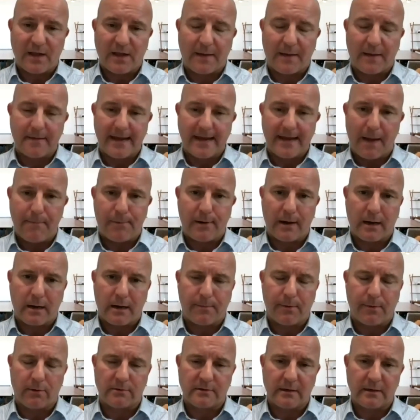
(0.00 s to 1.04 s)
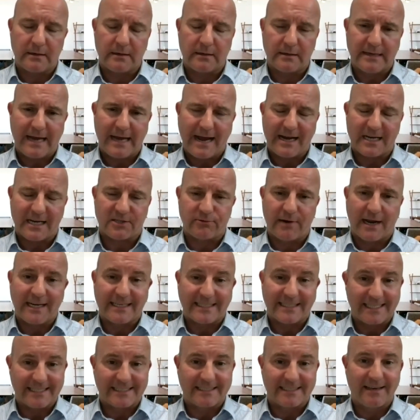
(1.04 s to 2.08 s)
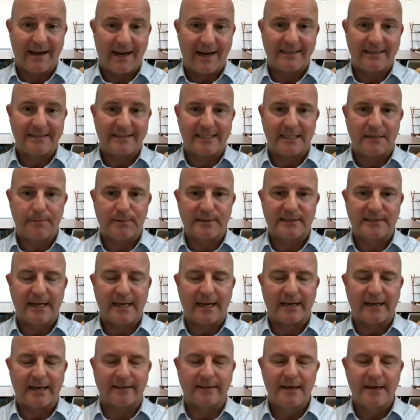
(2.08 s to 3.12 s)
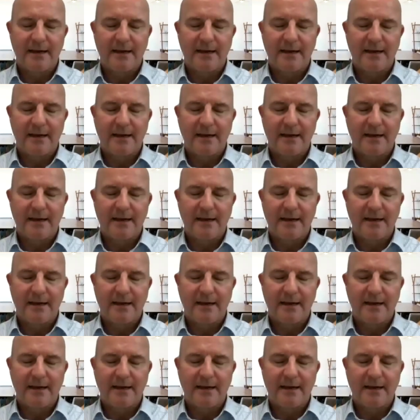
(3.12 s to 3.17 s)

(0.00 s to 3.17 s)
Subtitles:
and the applicable tax rate is 19%,